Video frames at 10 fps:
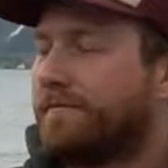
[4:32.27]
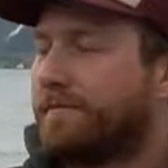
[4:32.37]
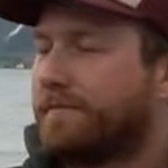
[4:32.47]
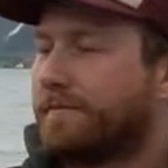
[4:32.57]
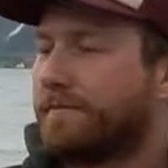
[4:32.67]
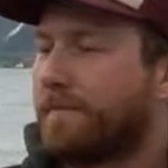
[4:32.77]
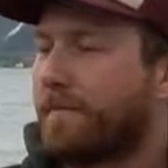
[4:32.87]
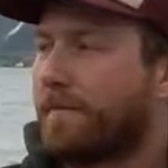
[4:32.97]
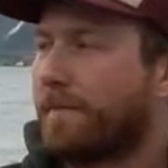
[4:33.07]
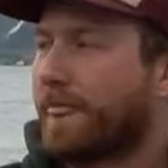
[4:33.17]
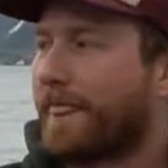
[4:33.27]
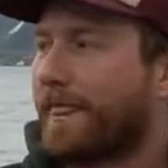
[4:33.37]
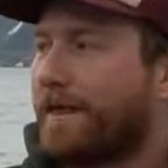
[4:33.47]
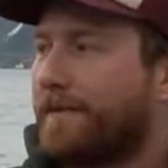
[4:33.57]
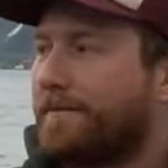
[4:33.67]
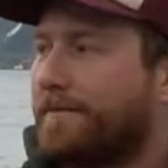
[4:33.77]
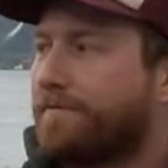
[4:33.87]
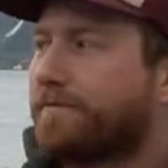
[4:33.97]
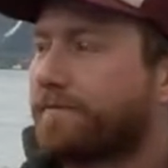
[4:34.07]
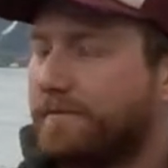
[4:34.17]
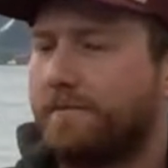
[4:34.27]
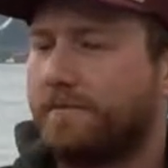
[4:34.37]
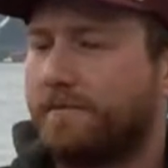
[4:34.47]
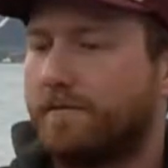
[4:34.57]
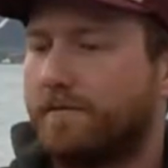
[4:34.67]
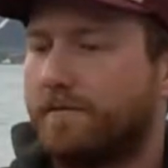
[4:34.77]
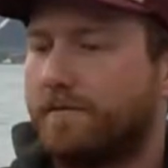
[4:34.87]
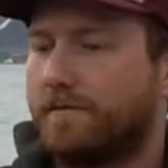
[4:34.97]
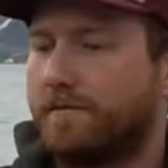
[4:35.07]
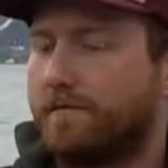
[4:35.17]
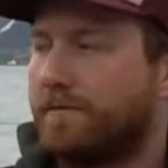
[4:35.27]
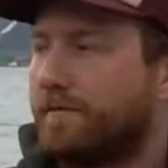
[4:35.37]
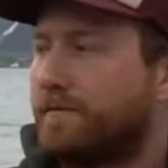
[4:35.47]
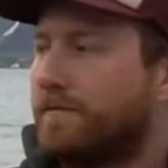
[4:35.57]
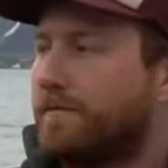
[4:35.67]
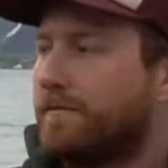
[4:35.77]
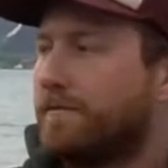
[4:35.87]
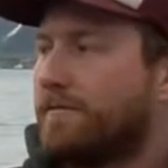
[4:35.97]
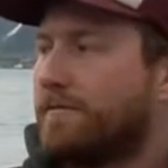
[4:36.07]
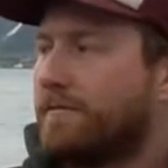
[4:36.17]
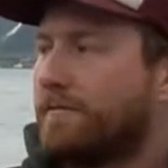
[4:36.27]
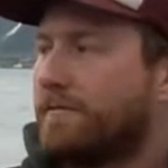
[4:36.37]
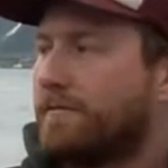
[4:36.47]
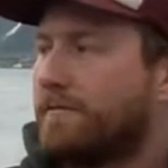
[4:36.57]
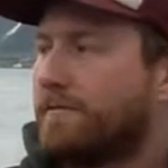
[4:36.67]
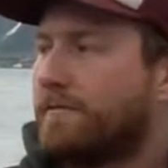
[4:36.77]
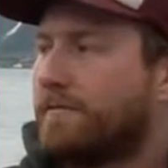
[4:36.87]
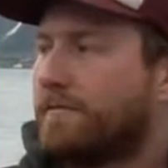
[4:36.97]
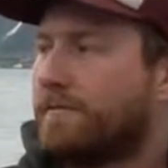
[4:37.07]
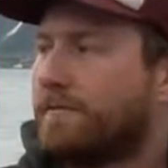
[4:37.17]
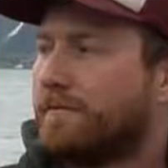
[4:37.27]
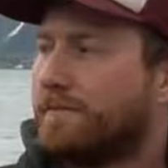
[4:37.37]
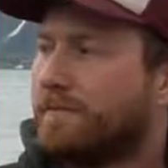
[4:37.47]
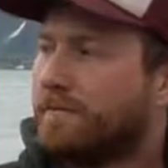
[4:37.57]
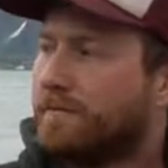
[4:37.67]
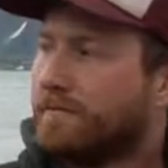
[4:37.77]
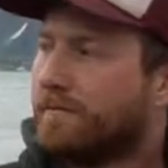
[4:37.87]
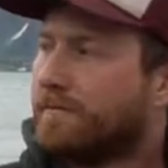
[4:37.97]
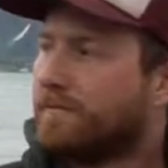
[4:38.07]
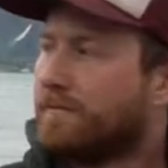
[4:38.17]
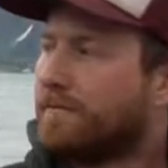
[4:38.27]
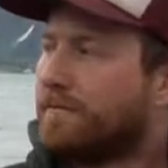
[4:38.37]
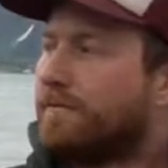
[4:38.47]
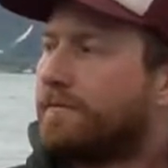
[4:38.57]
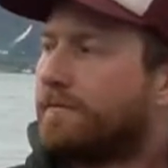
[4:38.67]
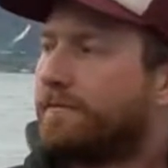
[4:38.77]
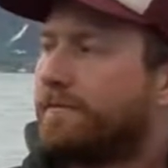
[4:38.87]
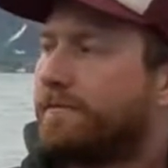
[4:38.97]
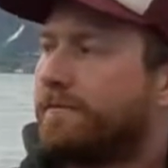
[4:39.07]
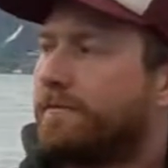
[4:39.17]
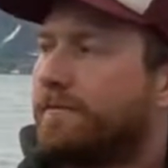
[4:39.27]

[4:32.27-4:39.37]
No words are spoken by the person on screen.